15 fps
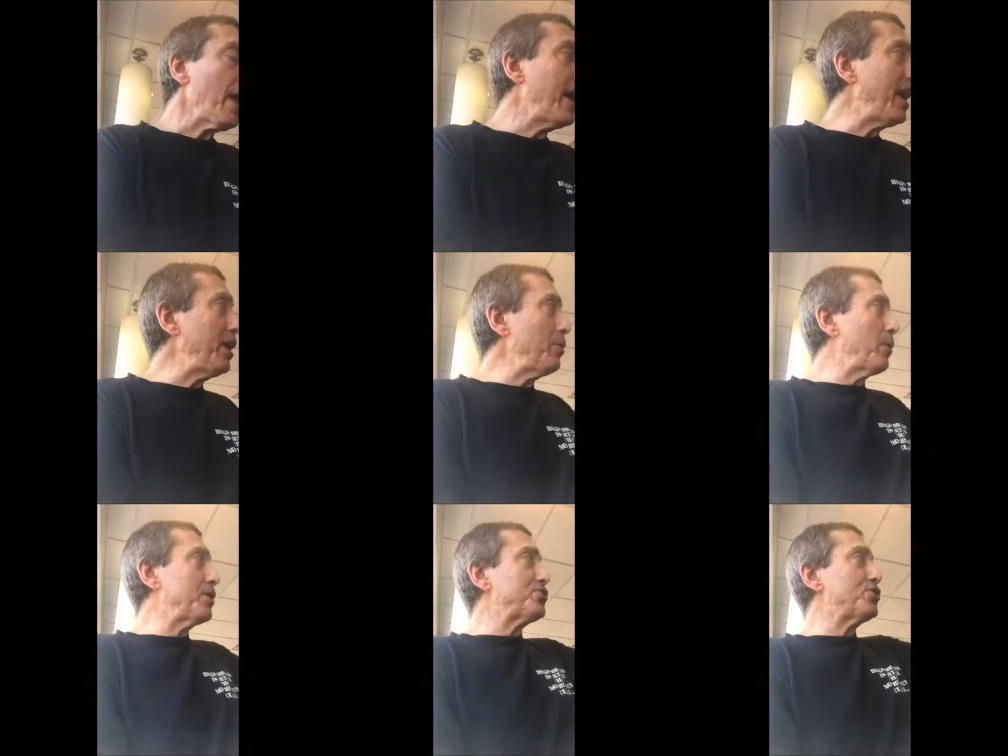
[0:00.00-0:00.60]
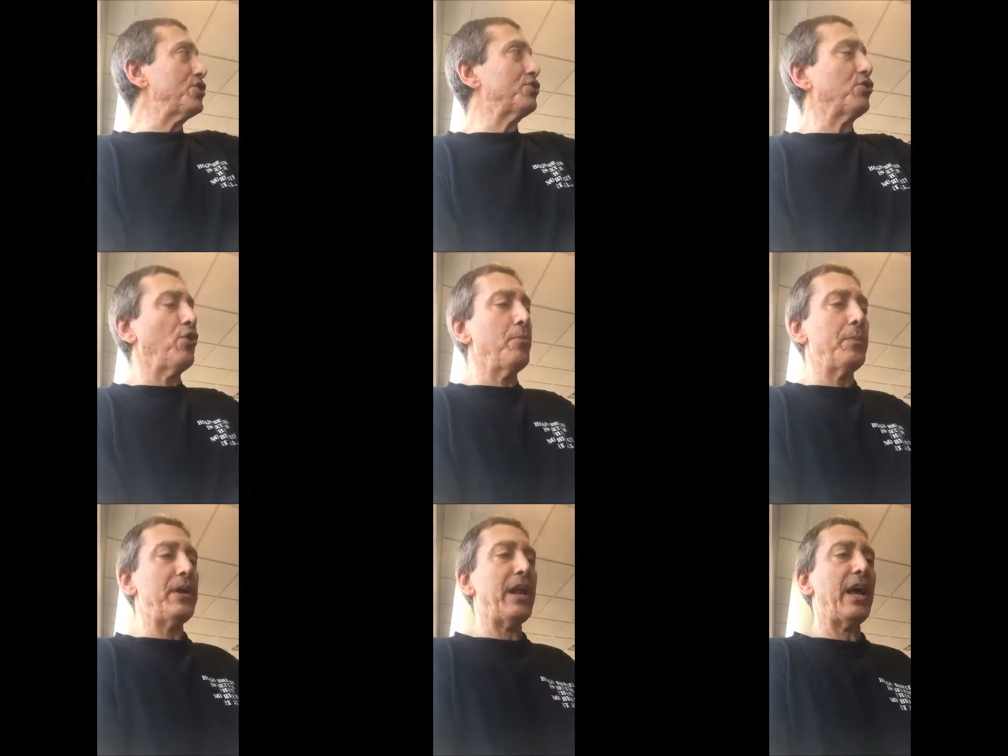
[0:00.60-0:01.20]
Anyway, she
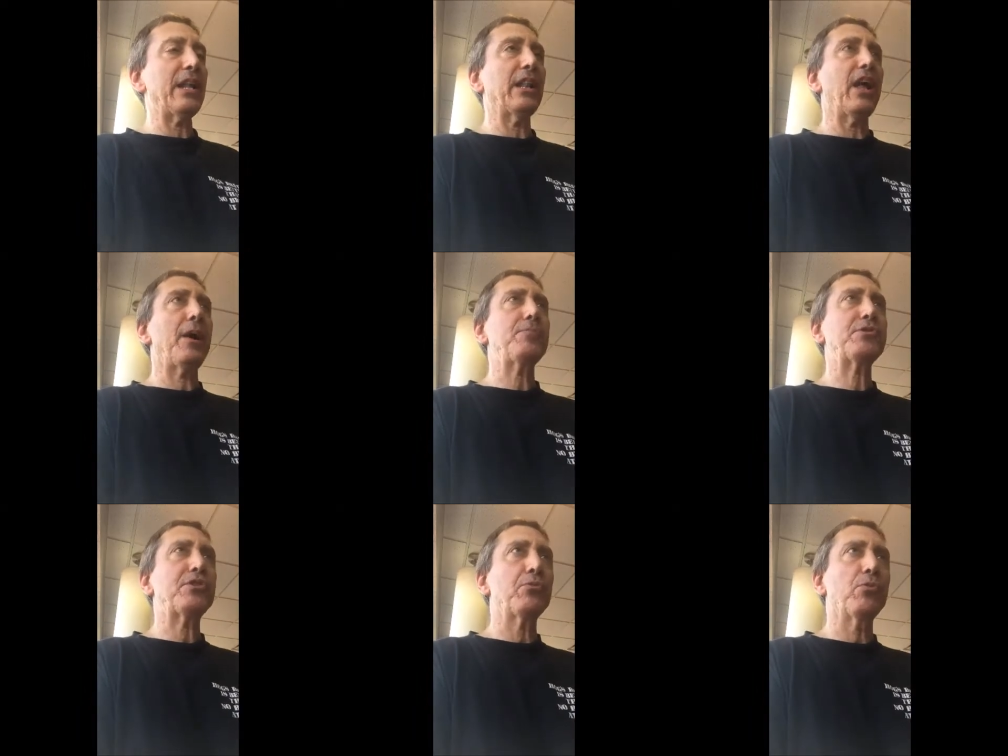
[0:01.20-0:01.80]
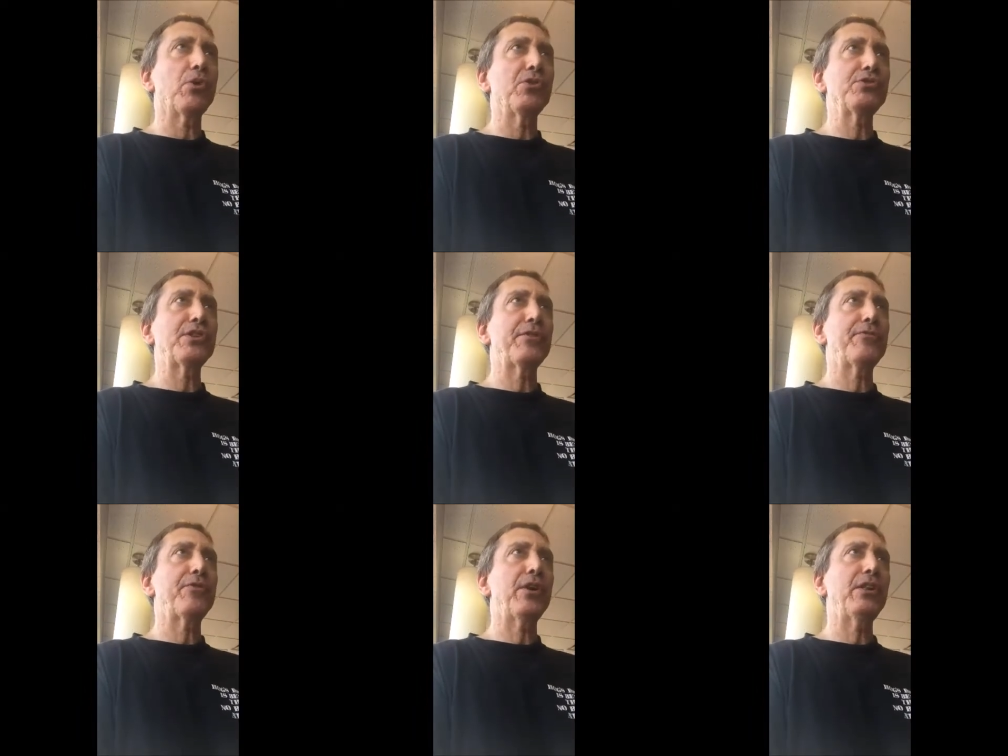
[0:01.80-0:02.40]
told me they had lobster rolls
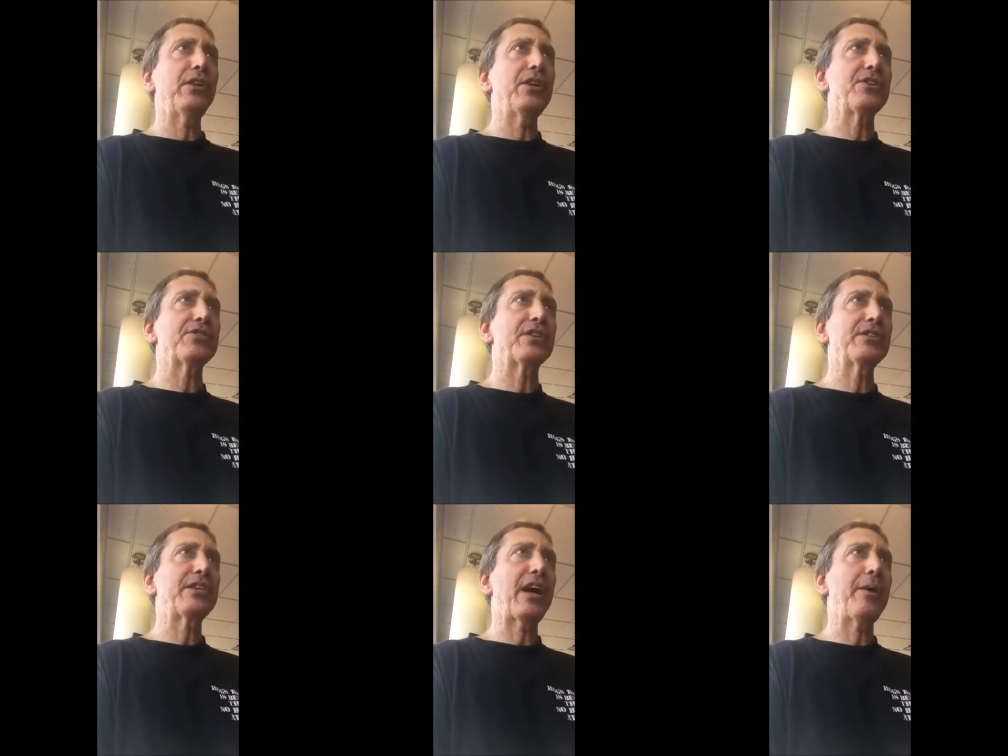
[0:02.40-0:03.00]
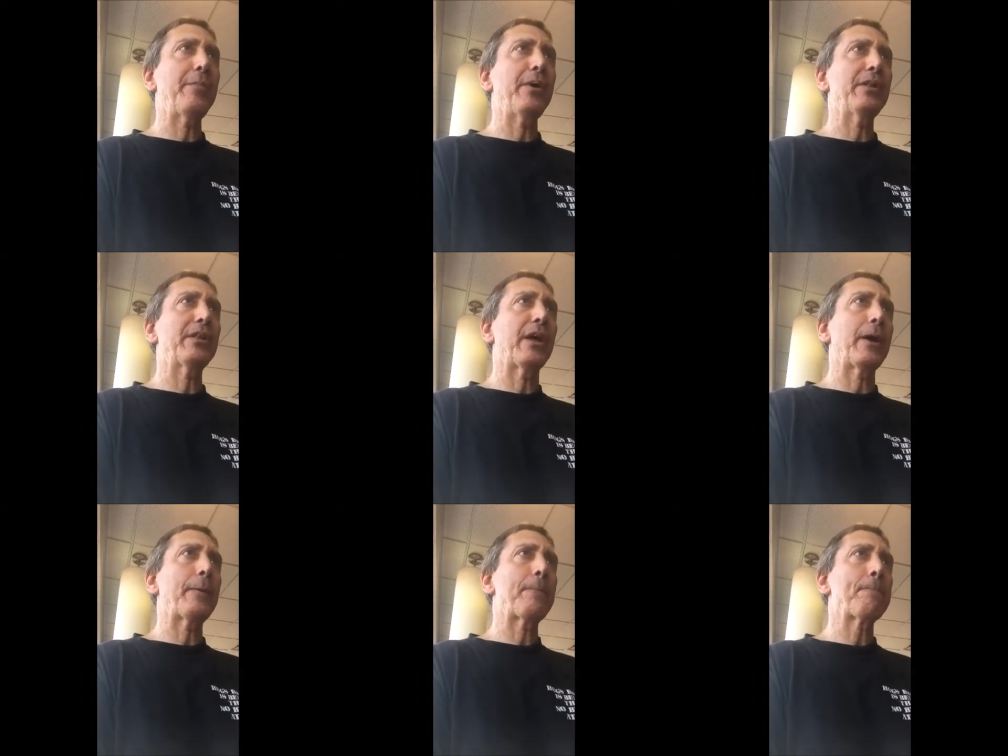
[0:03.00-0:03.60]
at Friendly. Says, how about
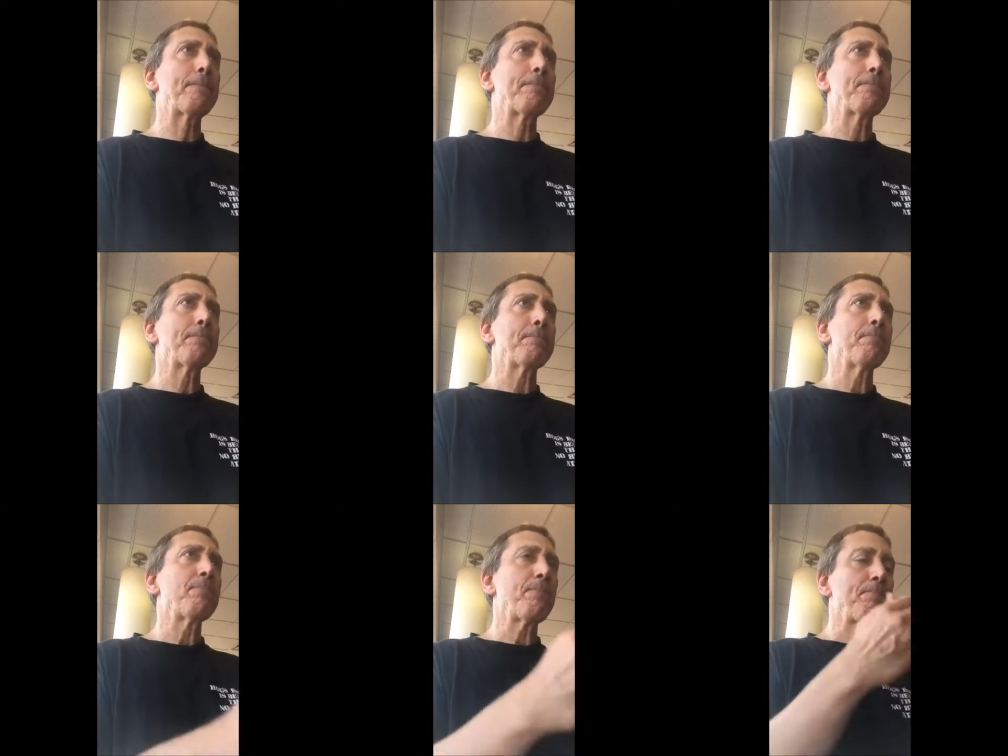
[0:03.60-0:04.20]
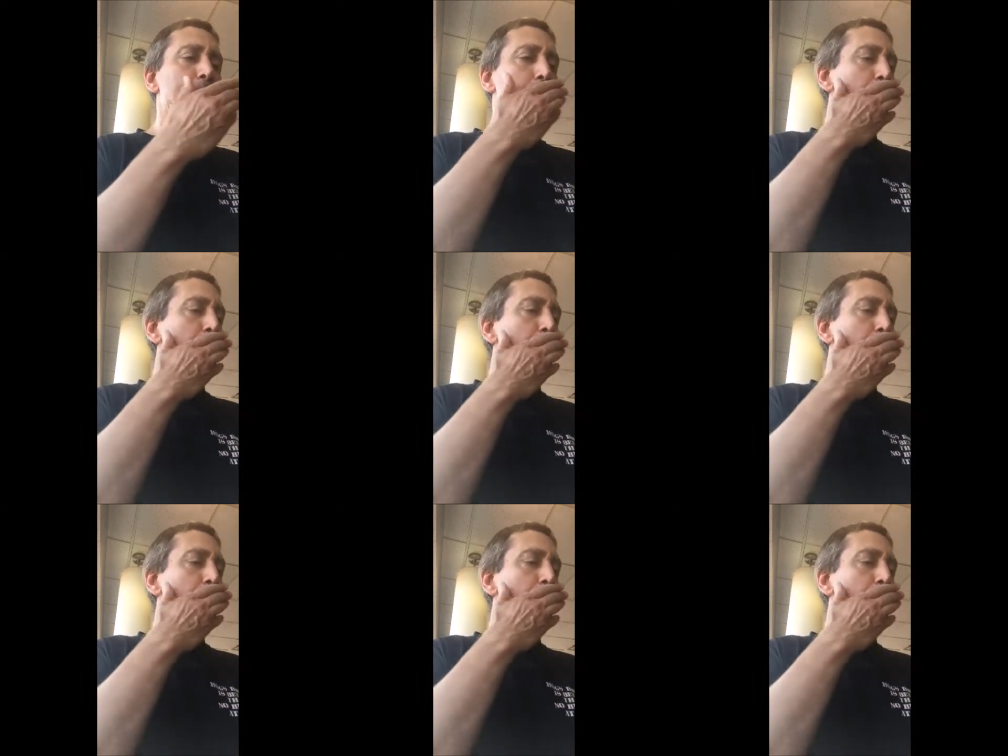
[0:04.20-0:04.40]
that? Yeah, they do.